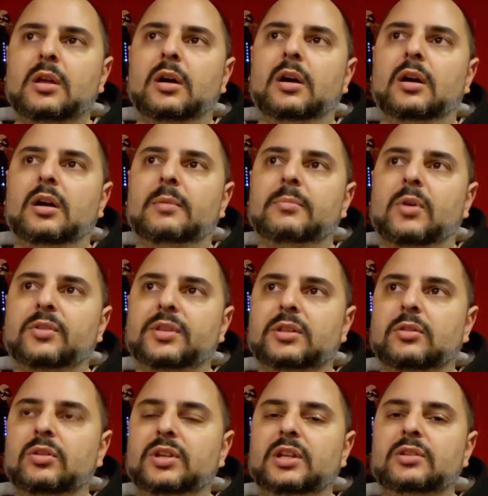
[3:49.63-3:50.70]
Are they
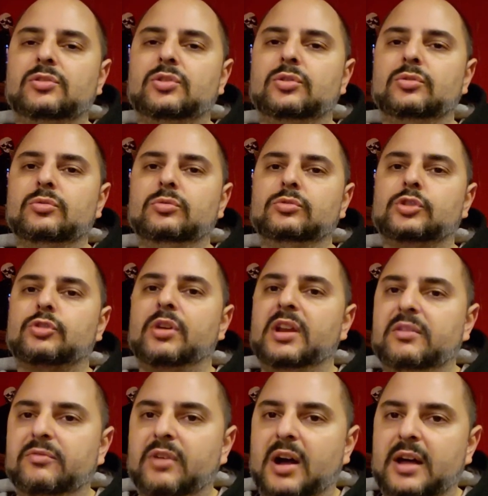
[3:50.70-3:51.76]
looking to
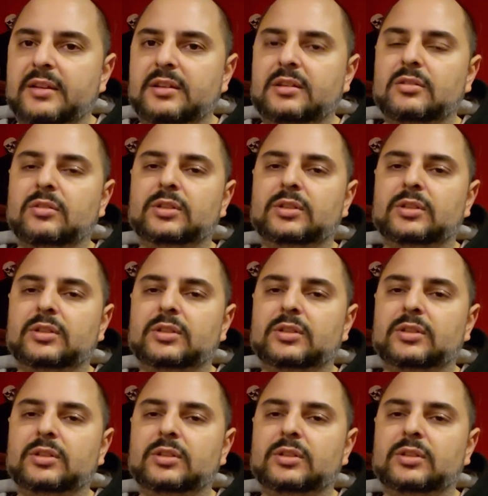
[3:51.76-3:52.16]
trade Vatanen?